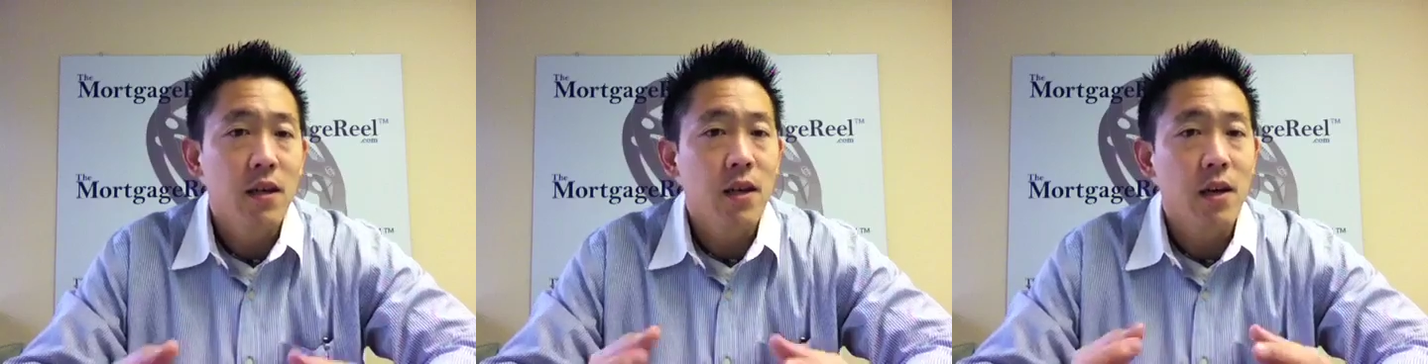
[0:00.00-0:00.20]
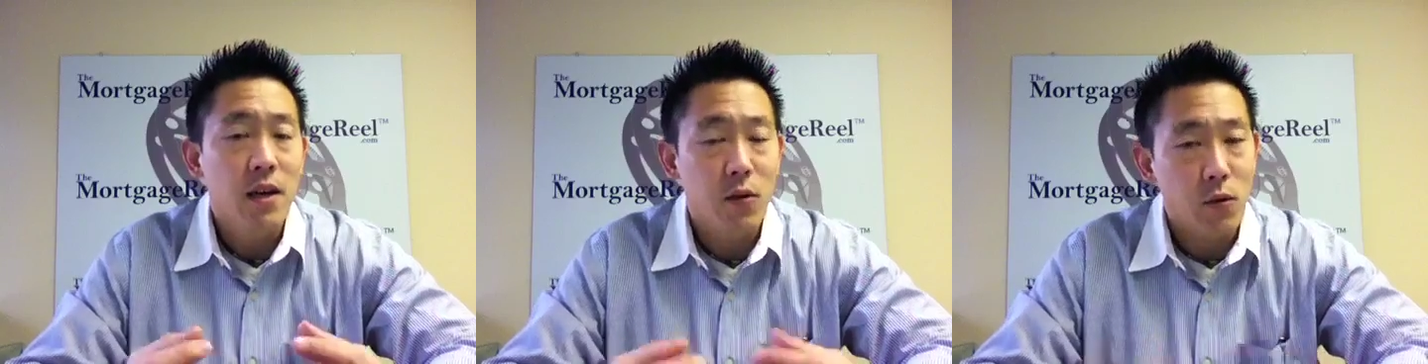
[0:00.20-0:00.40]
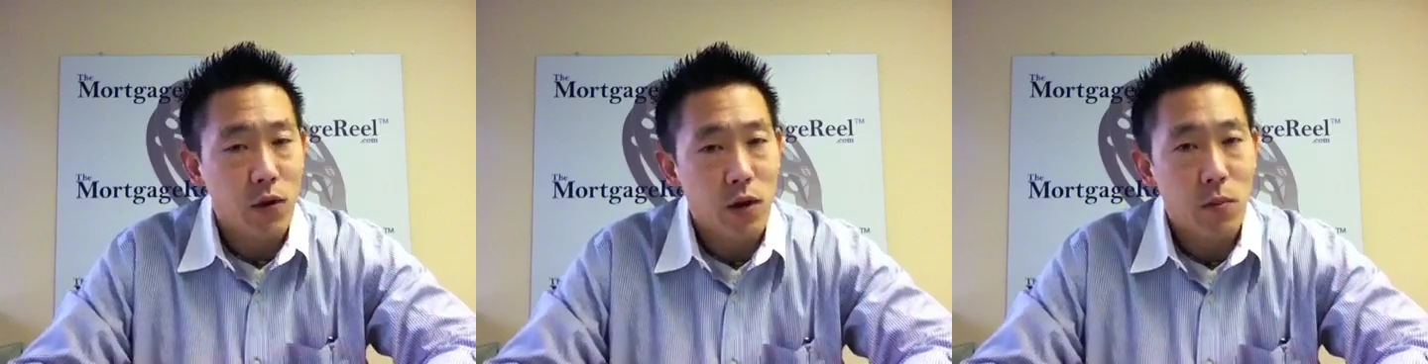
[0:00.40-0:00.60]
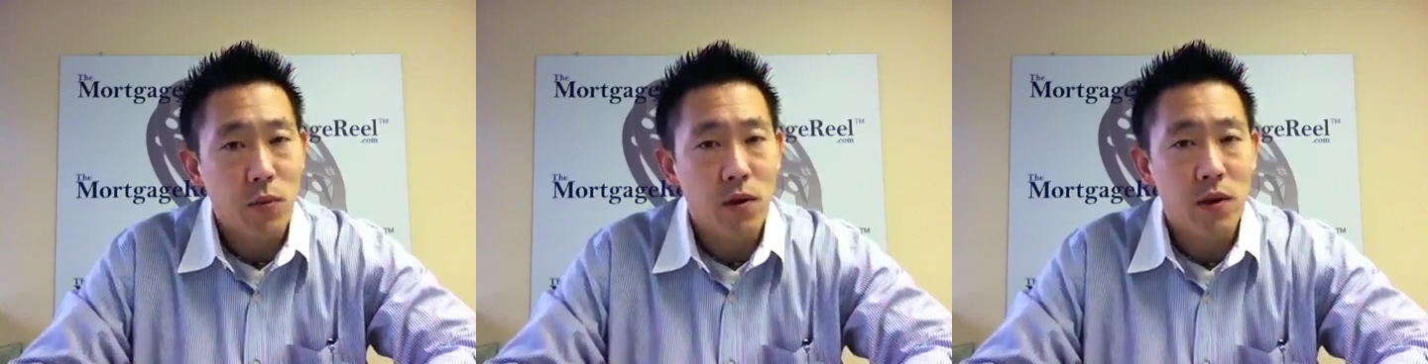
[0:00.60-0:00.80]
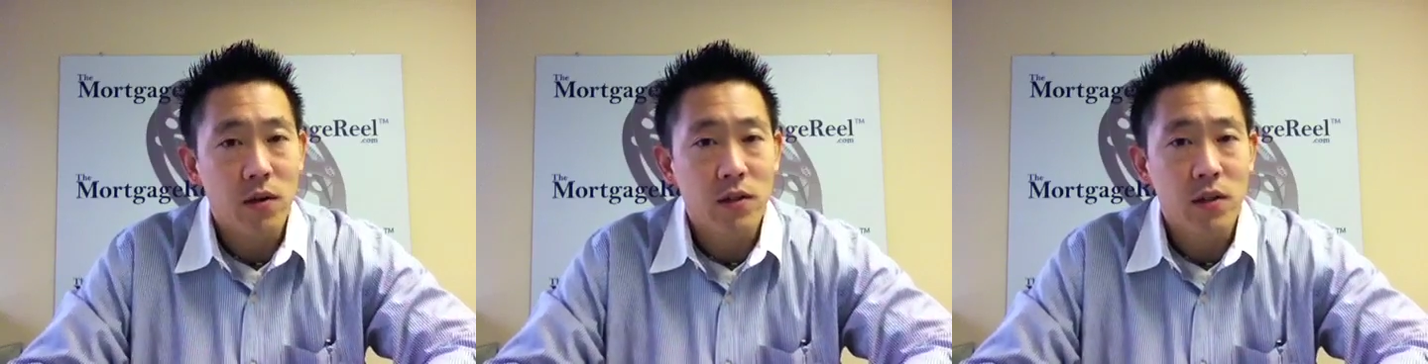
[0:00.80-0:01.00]
Again, we're going to
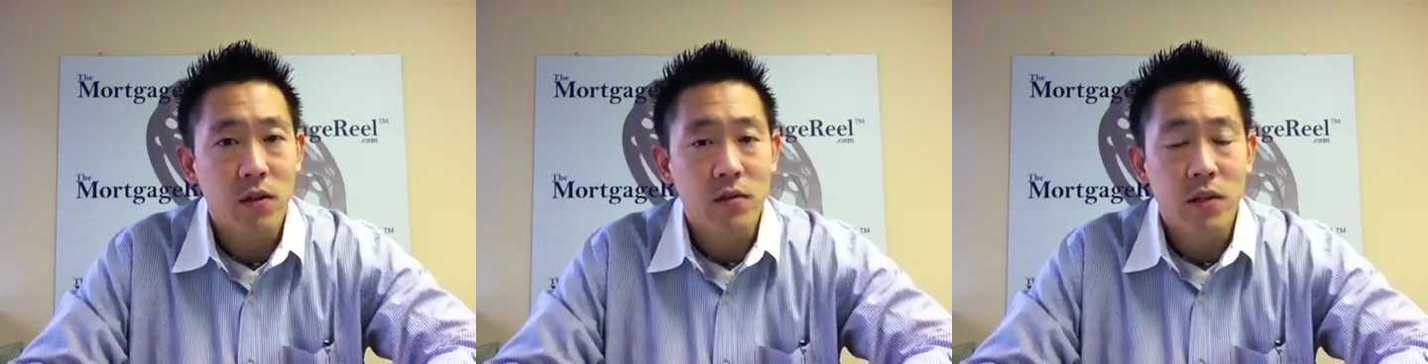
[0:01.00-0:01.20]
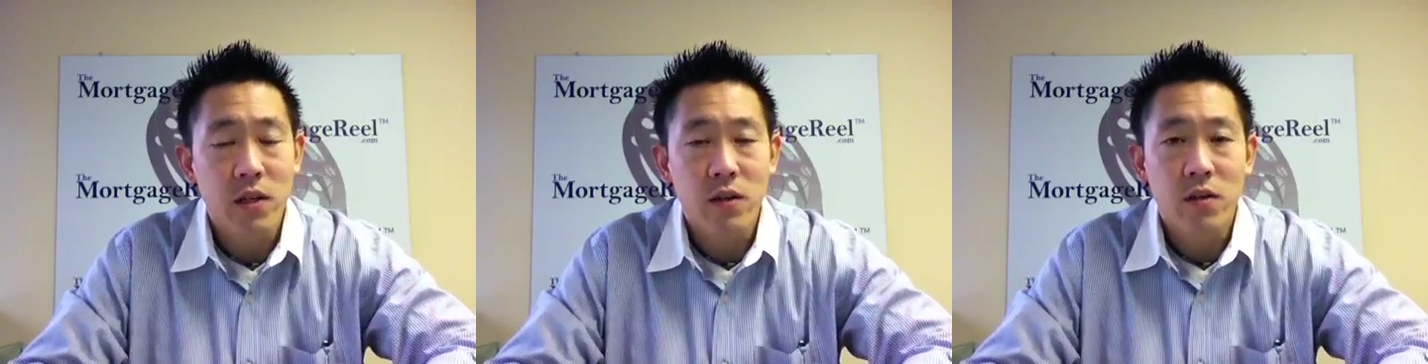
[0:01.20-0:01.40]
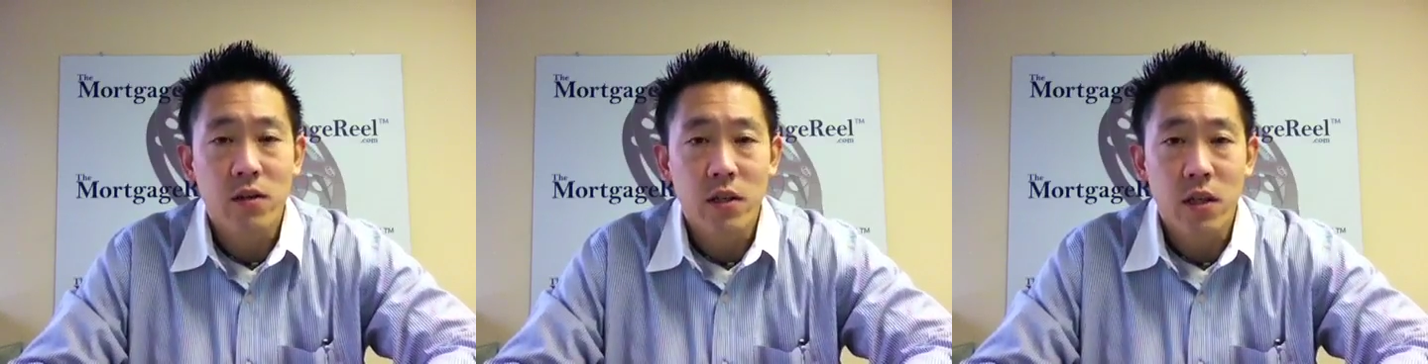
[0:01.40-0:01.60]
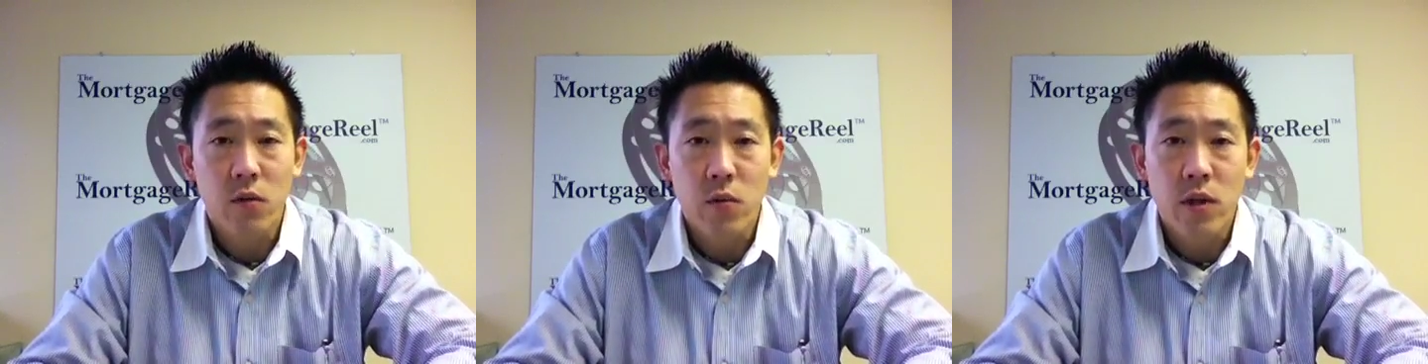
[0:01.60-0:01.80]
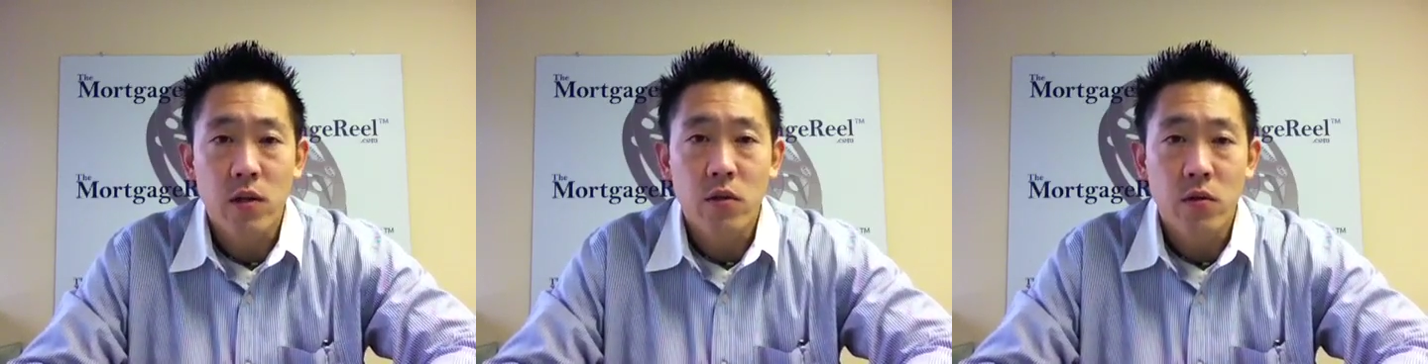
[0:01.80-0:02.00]
plug ourselves here and say that
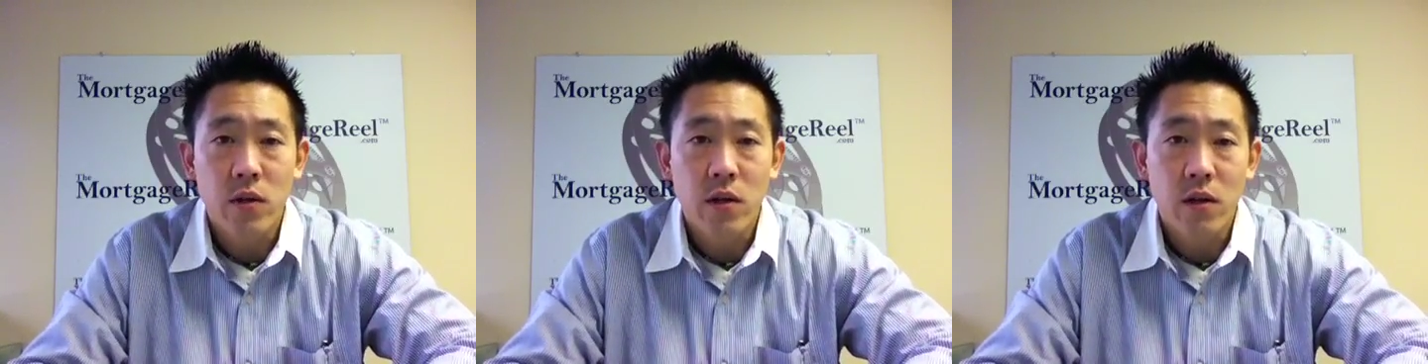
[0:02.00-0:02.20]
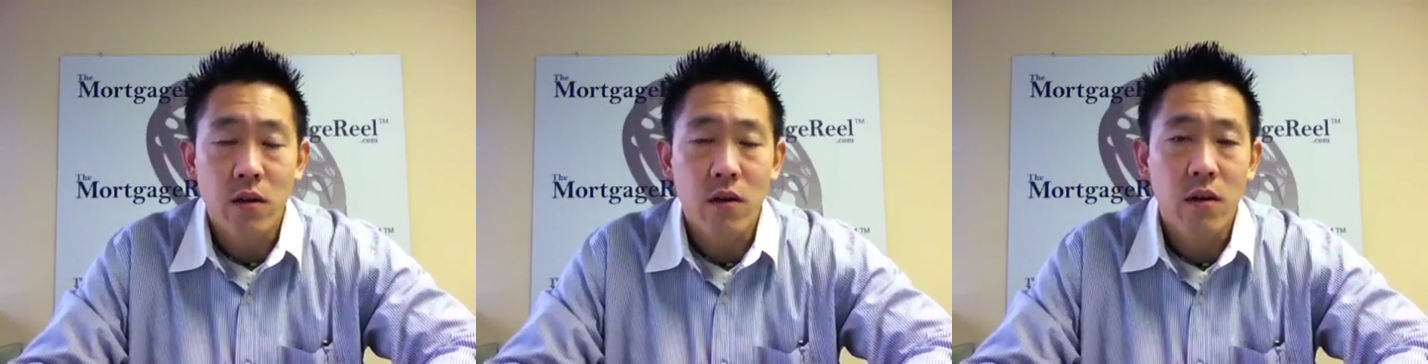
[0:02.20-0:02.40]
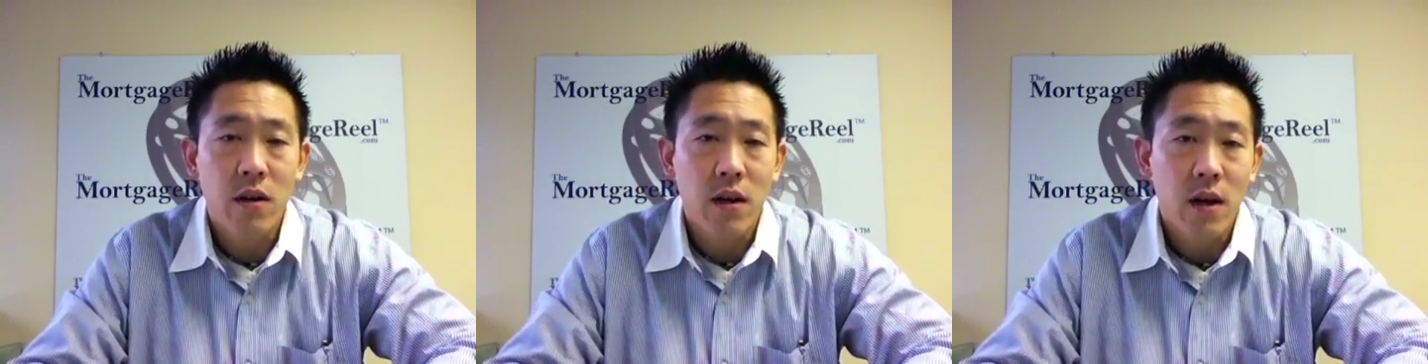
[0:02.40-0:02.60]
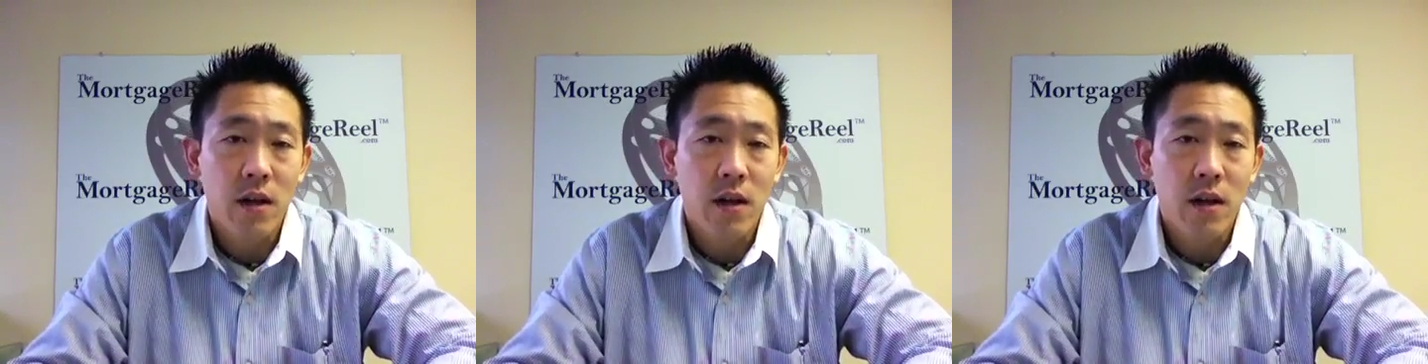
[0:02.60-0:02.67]
we do here